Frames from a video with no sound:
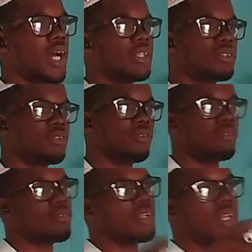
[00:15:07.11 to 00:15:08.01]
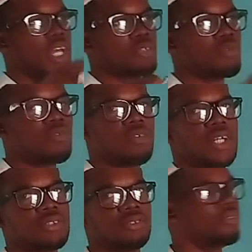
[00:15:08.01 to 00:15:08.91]
So let's move on
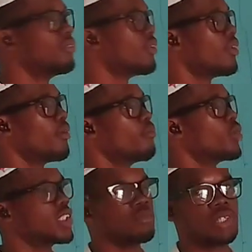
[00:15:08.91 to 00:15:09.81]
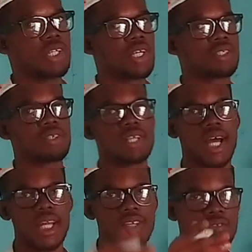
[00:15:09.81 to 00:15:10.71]
to multiplication and
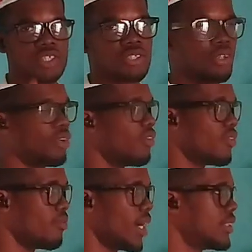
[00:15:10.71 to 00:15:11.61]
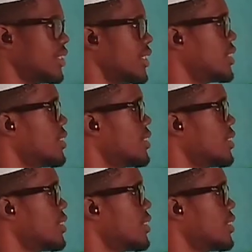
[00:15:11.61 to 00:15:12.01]
division. division of a matrix.